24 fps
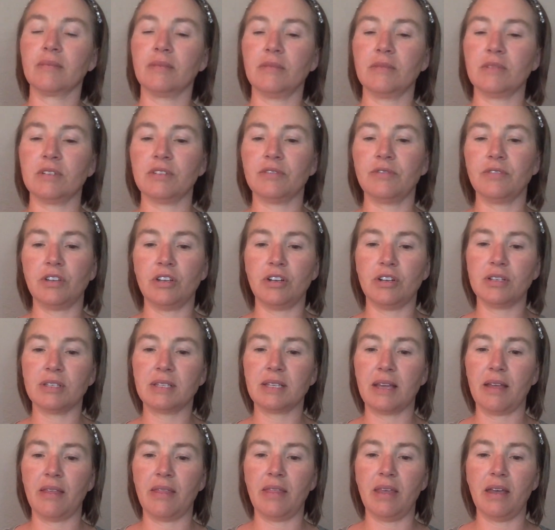And just feel your
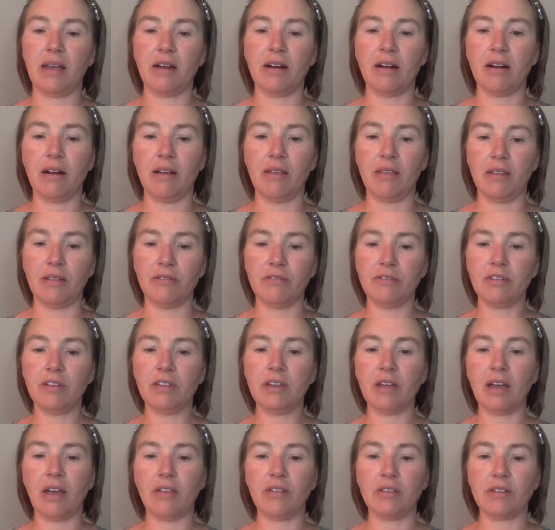skin there and then feel
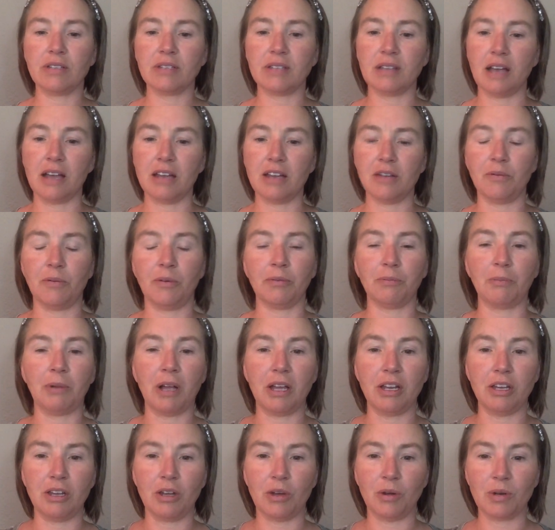the other side. You'll
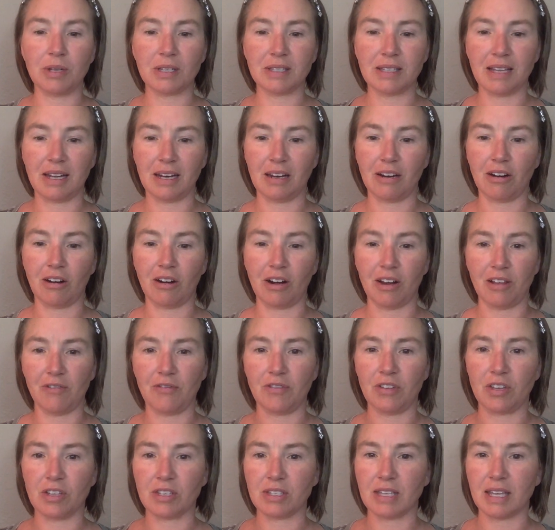probably notice that it already
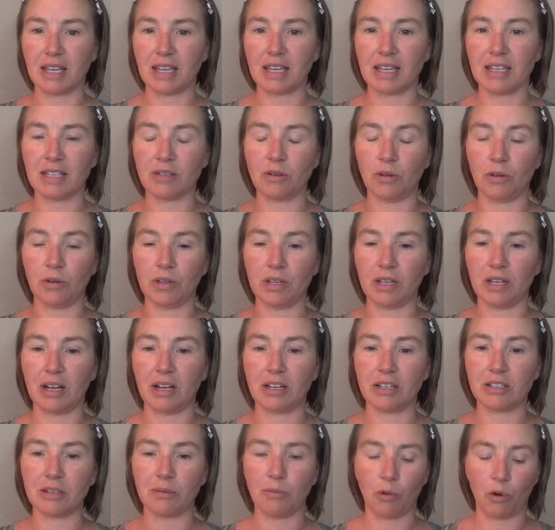feels like it's holding
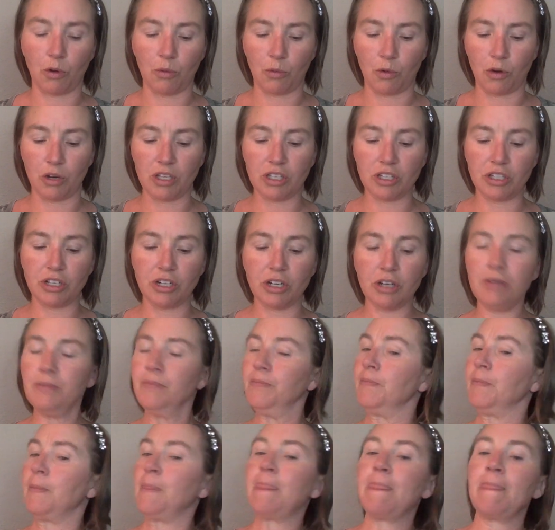on to more moisture.
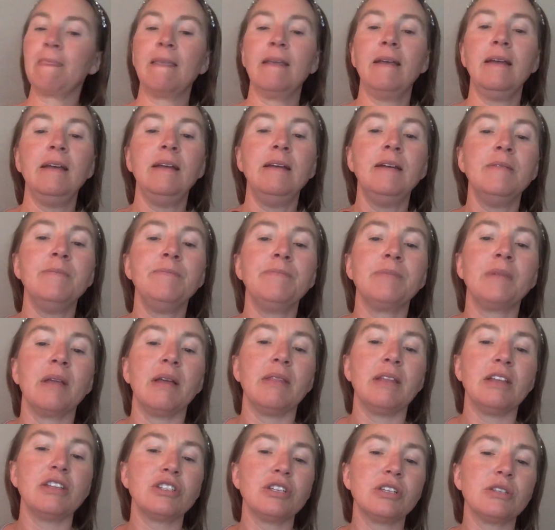
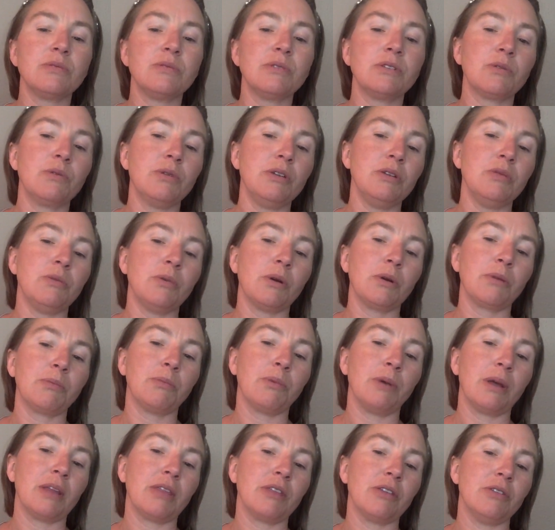And that's just like when you work
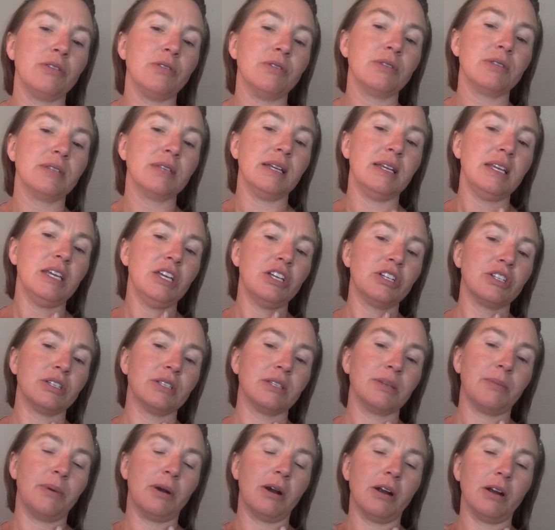break those
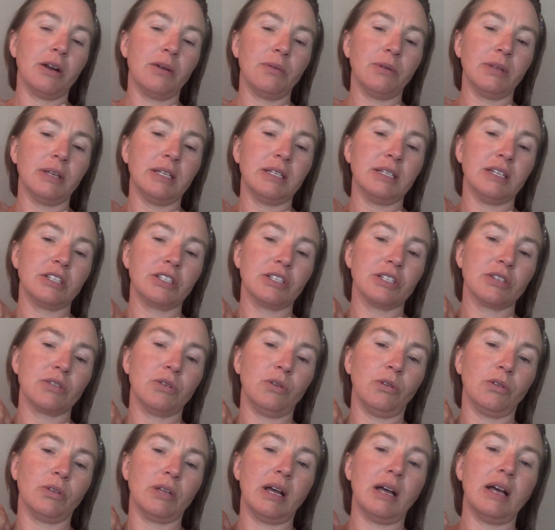adhesions apart, it really does just
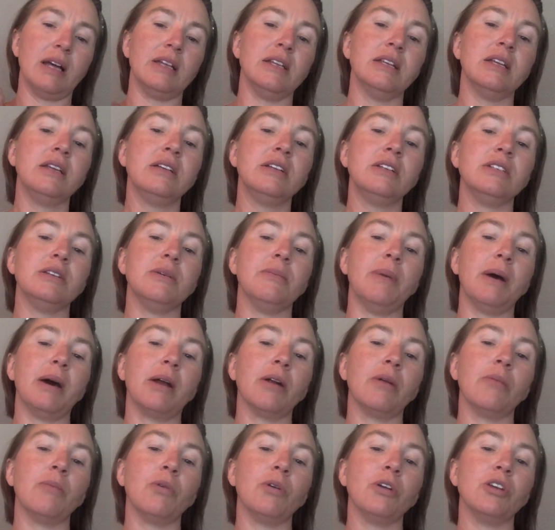hold on to
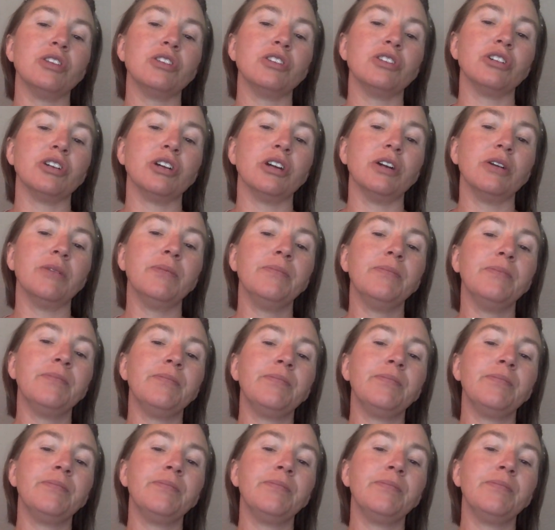better moisture.